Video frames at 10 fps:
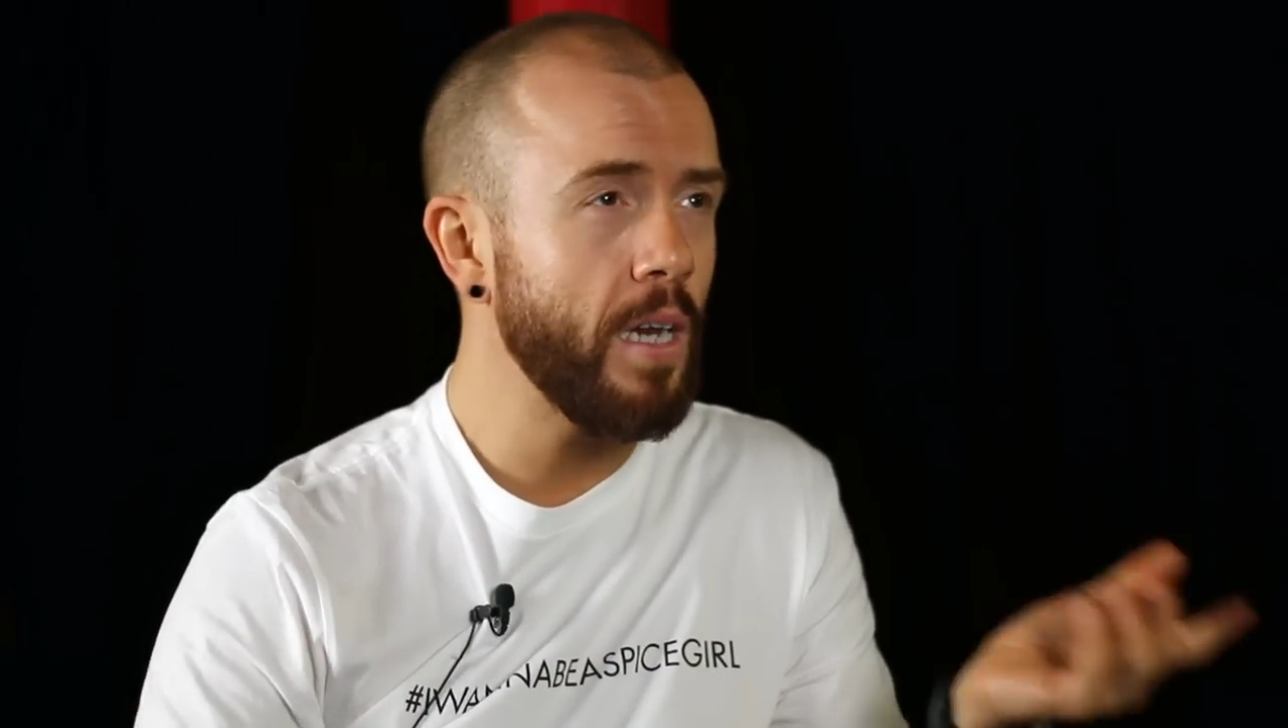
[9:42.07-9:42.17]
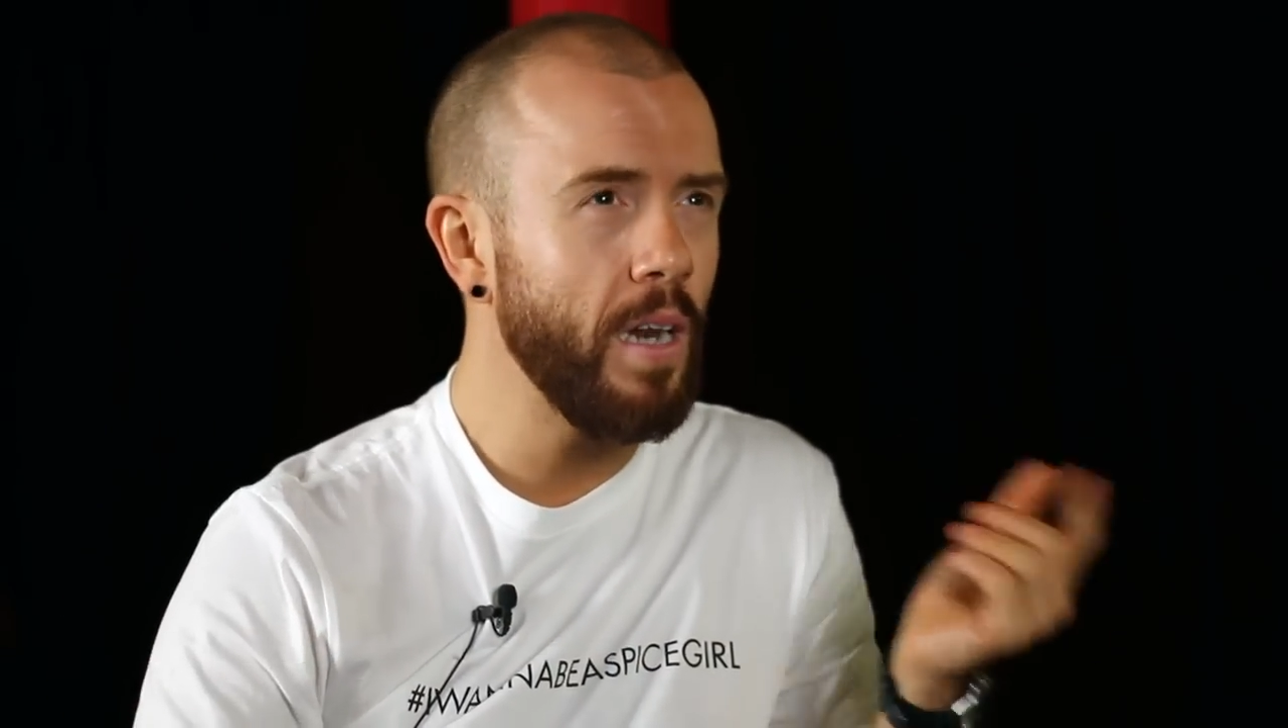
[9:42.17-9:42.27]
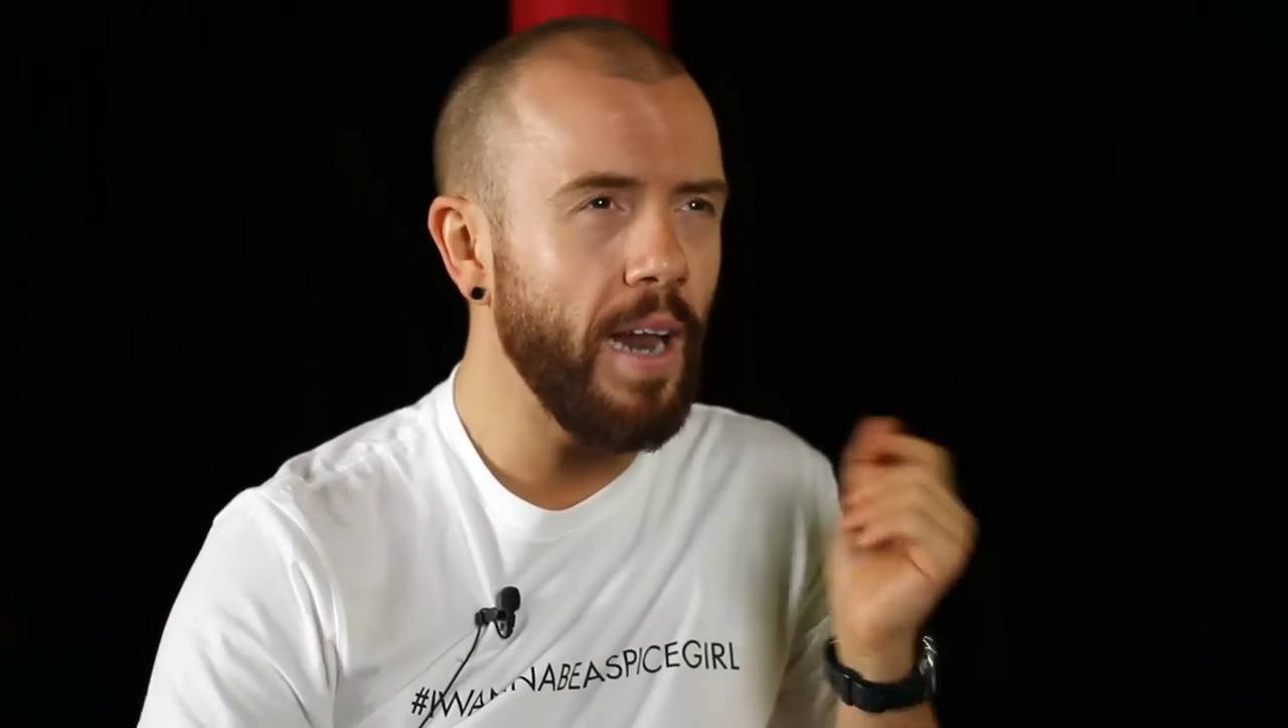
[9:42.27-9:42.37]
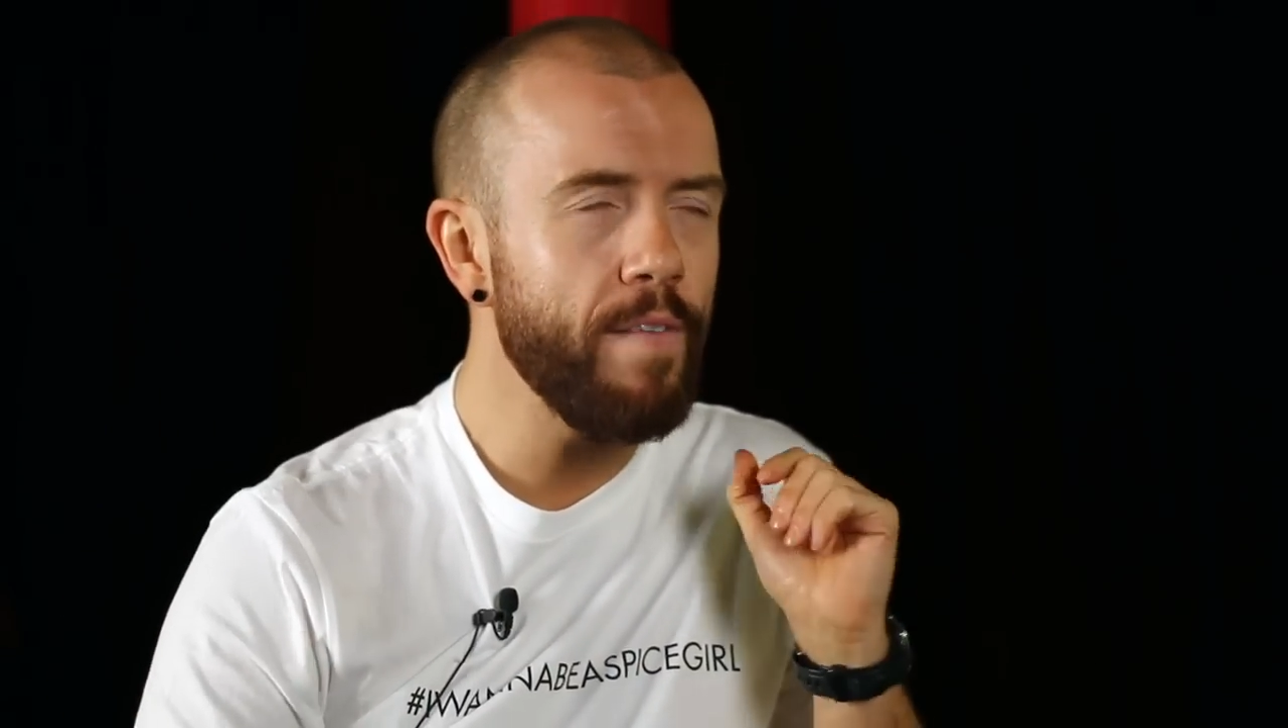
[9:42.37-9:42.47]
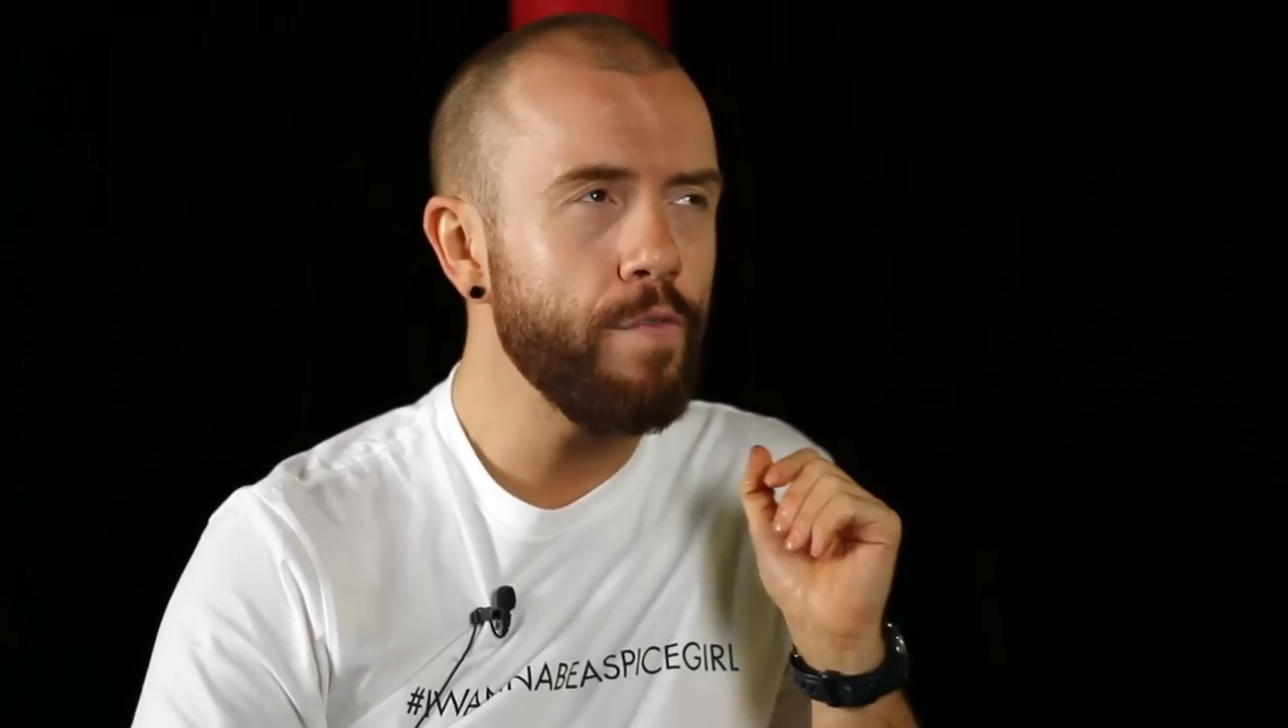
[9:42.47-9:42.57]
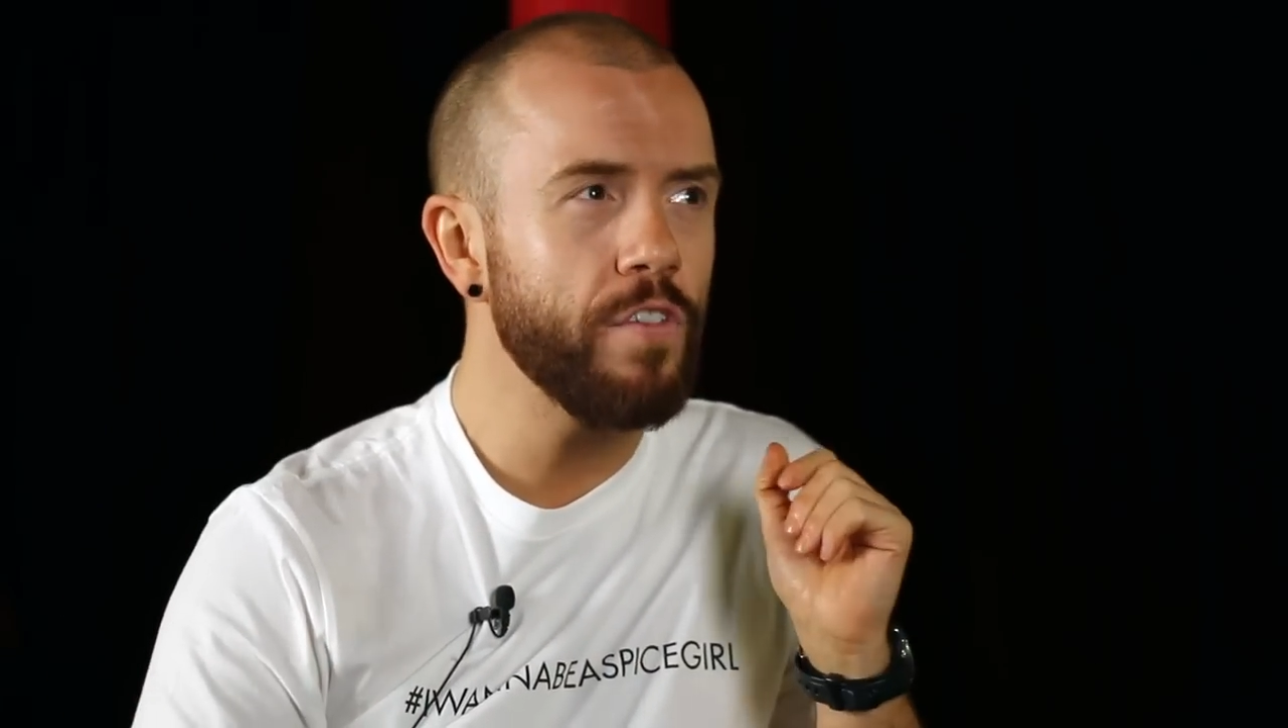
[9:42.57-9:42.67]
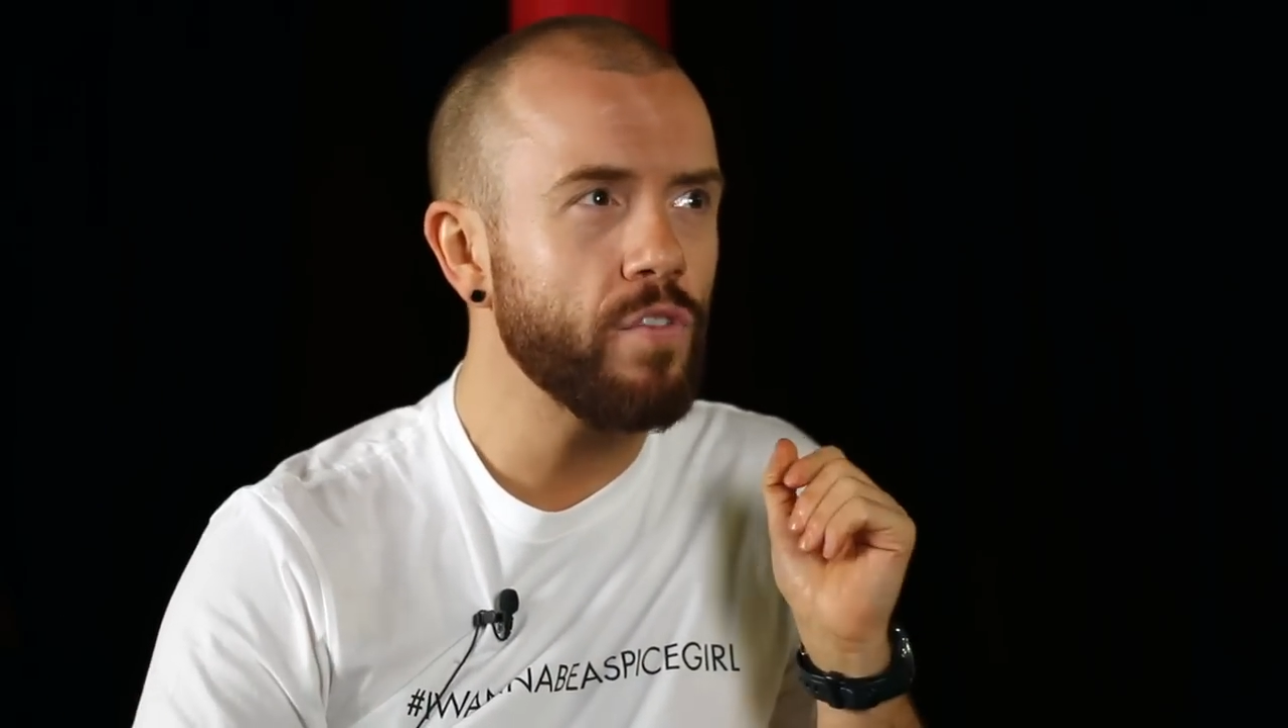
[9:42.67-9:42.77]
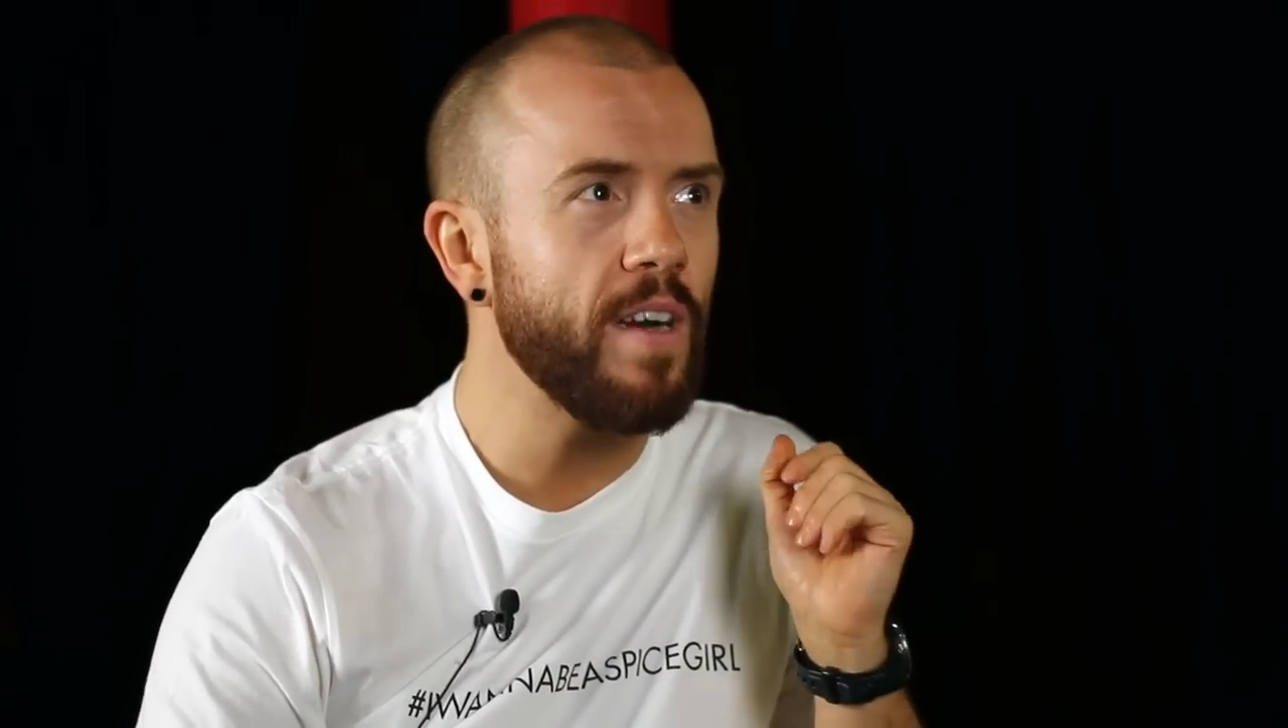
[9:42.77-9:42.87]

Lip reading: and life was